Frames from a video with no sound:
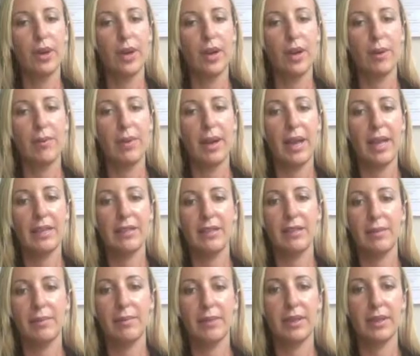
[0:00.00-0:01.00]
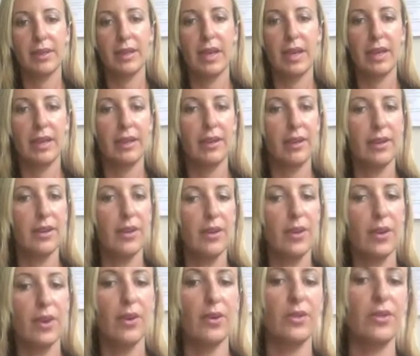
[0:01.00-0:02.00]
I had some kind of
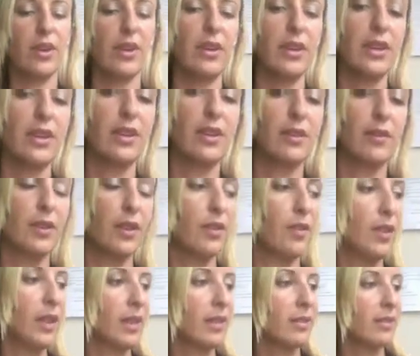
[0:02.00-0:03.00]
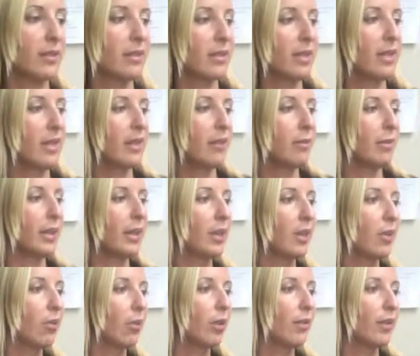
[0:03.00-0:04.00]
notes on here of good things we
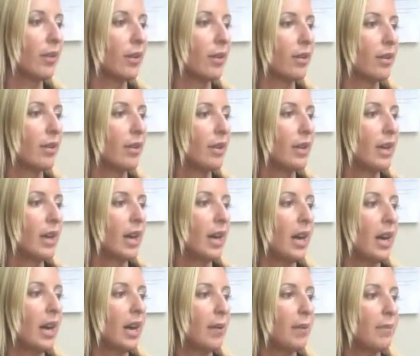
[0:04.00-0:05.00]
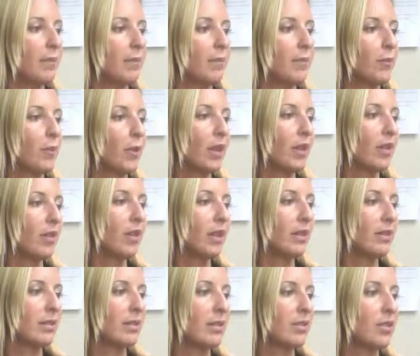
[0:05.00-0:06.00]
can go over. One of the
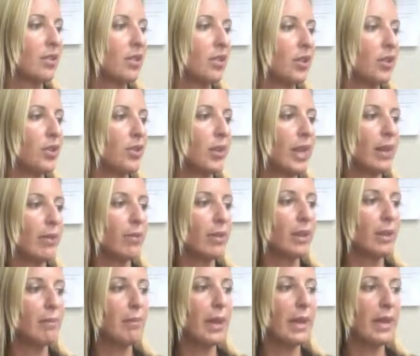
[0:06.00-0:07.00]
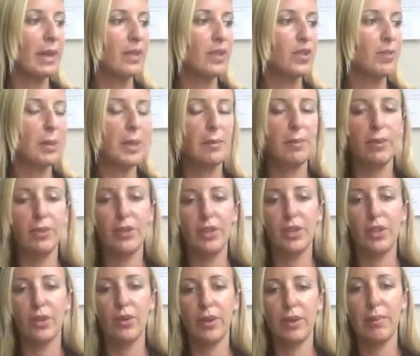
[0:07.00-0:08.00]
things is, you can't really manage people. You
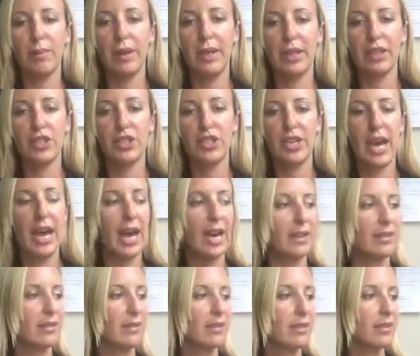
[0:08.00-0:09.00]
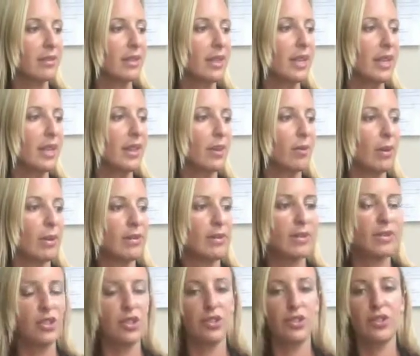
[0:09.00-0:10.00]
can only manage tasks. The rest
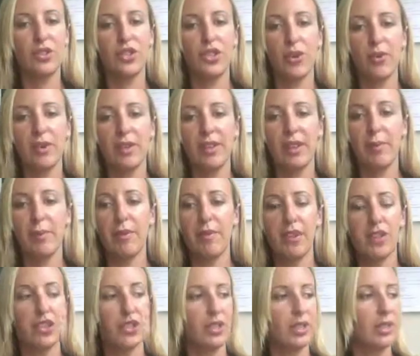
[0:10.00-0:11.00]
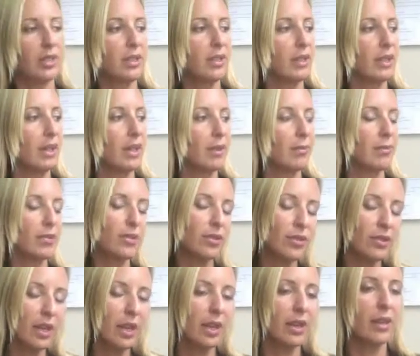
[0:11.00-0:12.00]
is just showing them a vision. So
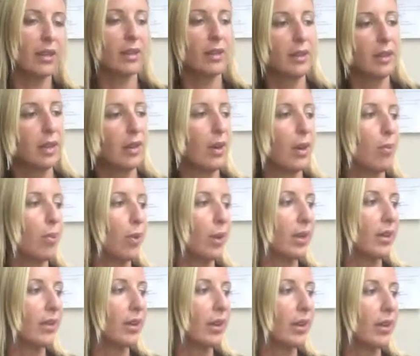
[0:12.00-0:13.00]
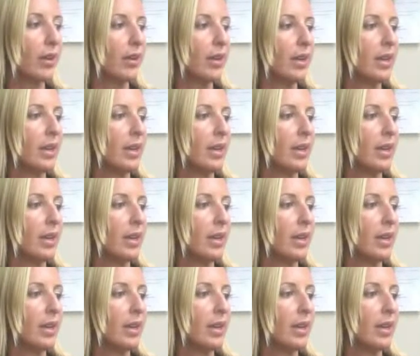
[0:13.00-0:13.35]
just kind of a point there.